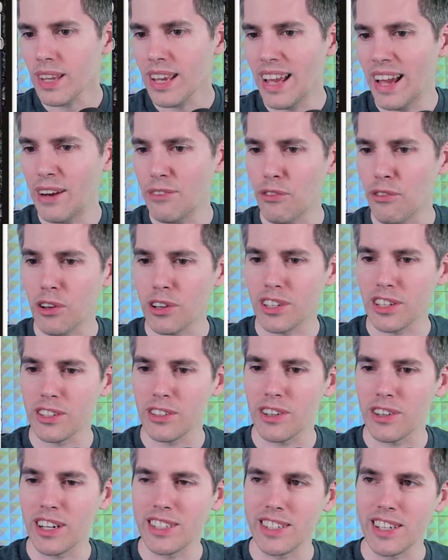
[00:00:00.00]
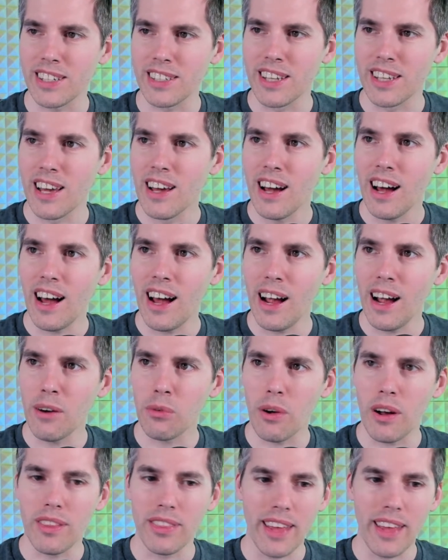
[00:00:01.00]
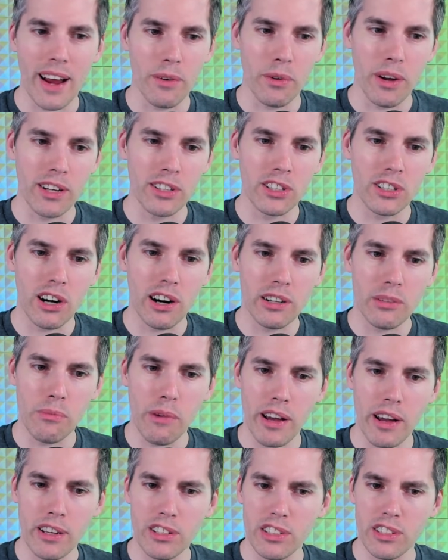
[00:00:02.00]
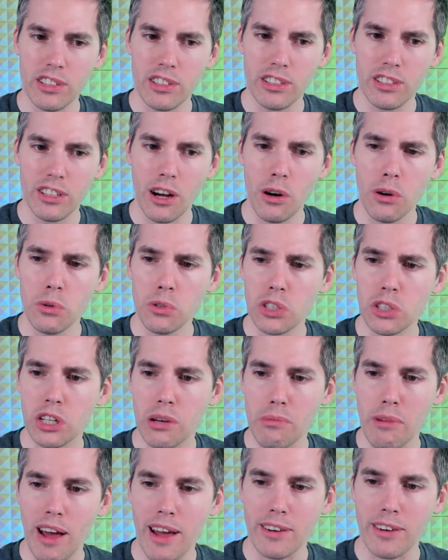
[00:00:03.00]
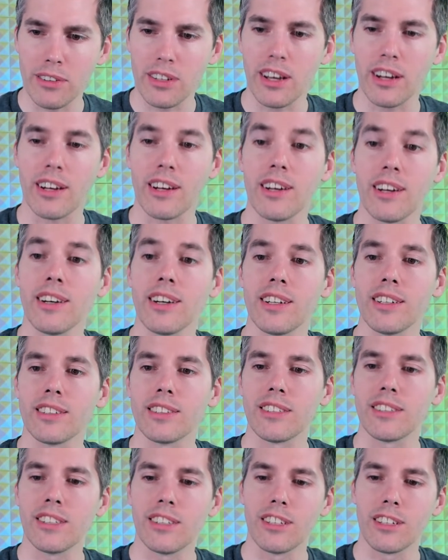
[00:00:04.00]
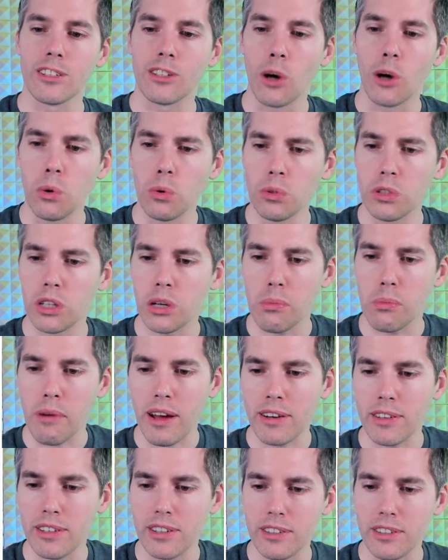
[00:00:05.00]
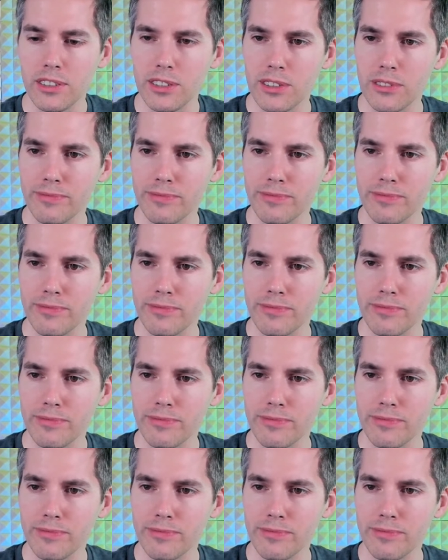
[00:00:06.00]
Vulcan Gray says, I run that red card in my Gold Commander deck. Ah, I see the Gold Commanders.